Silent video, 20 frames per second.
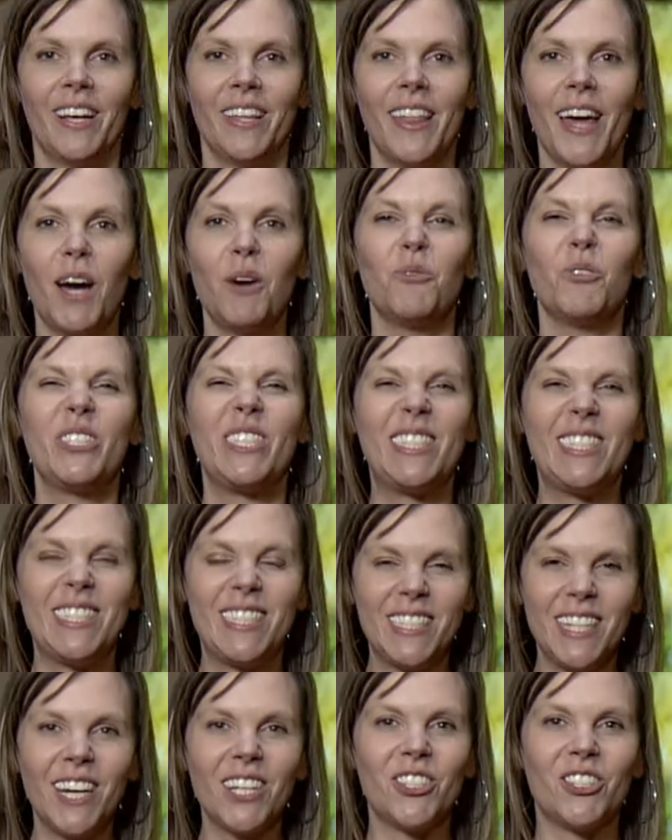That was
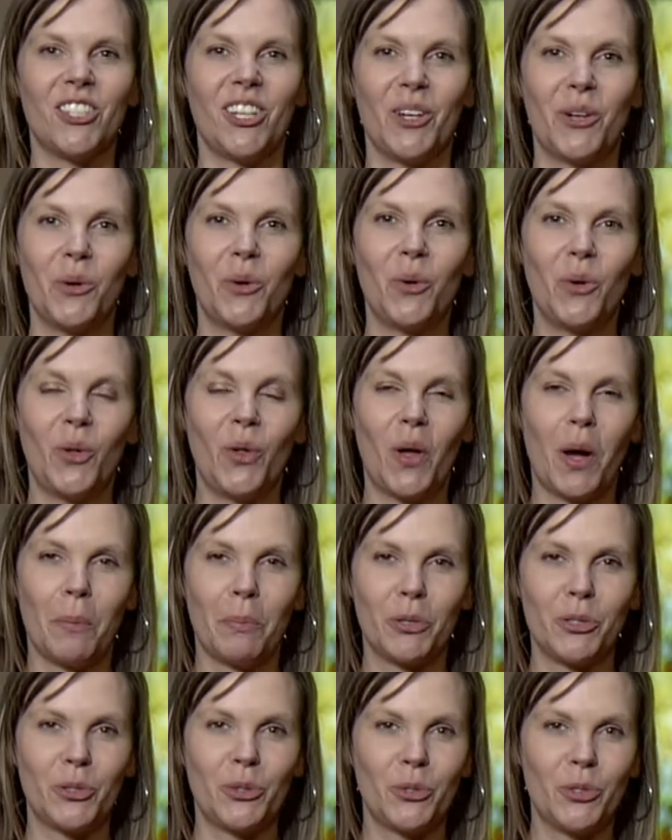such a cool
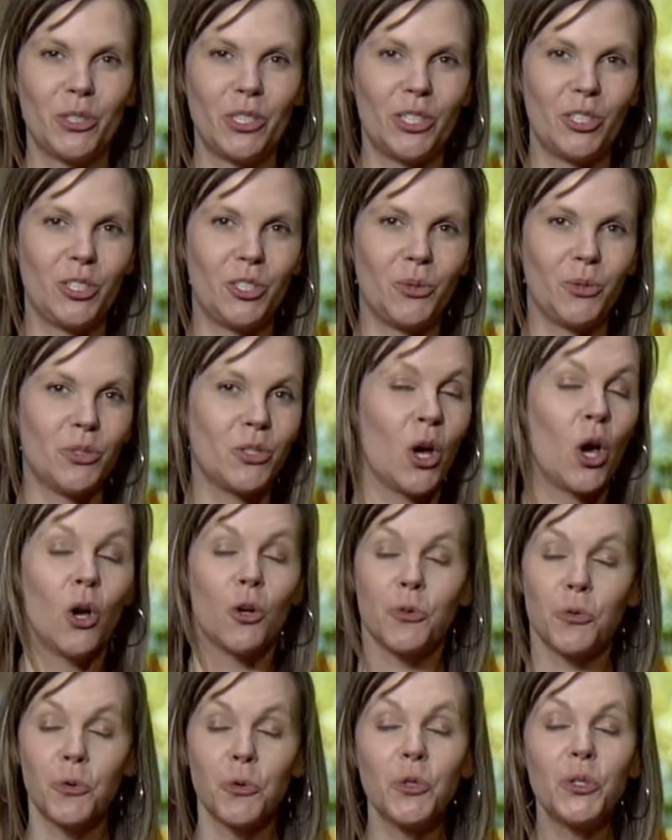opportunity. She was
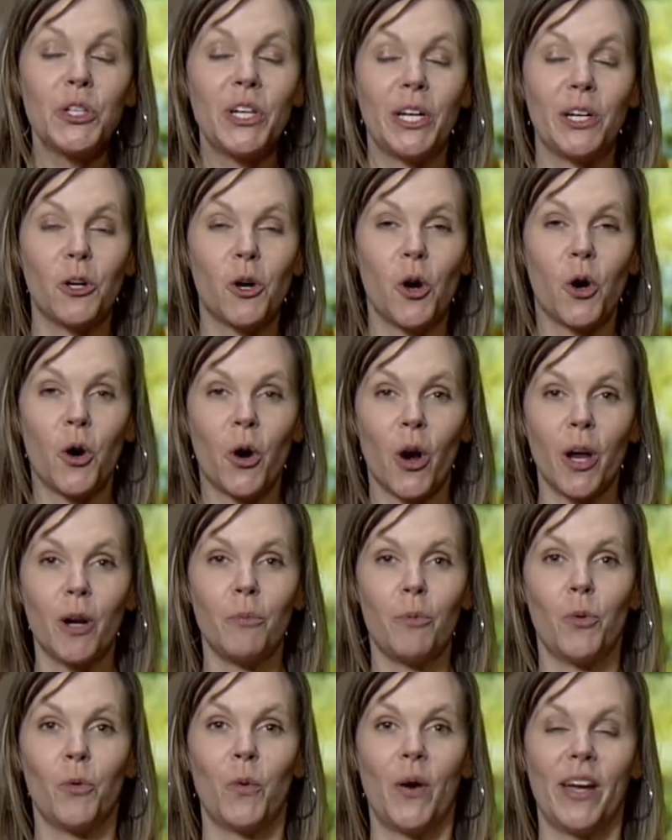truly an
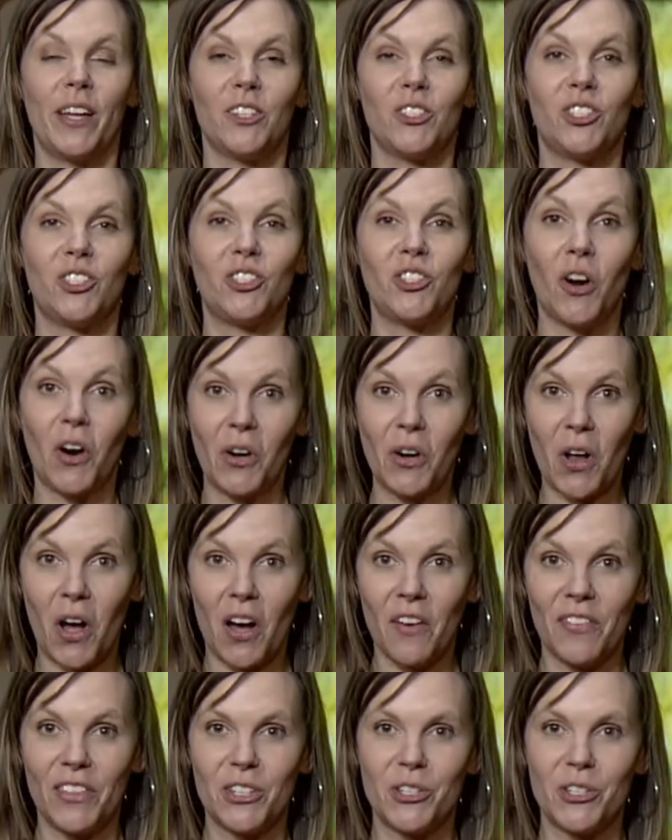incredible way to start off the